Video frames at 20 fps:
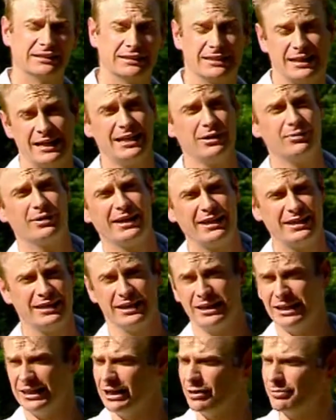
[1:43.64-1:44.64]
Anyway,
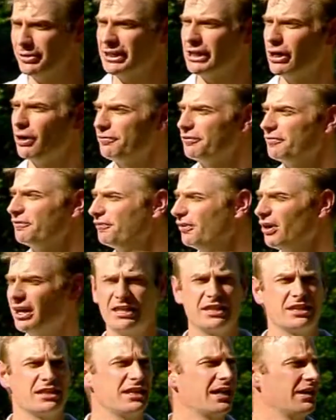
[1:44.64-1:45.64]
I'm going to go off and
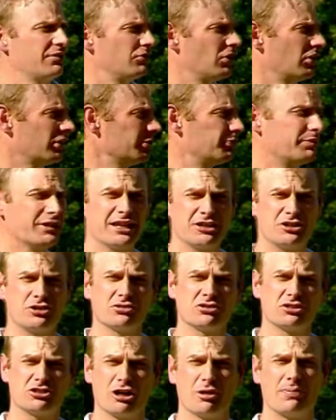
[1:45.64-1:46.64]
find that rocket, but that shouldn't
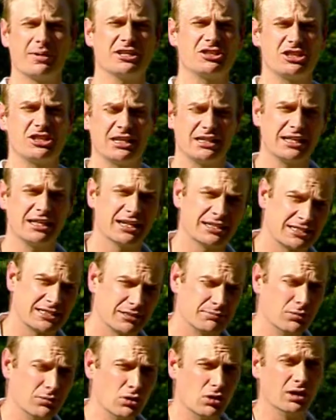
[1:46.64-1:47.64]
stop us checking out
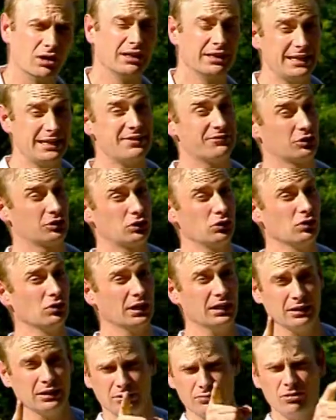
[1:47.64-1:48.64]
some more, even cooler,
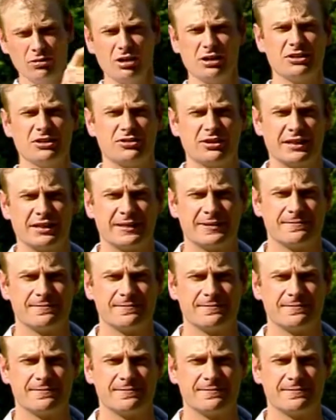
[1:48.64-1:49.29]
rocketry.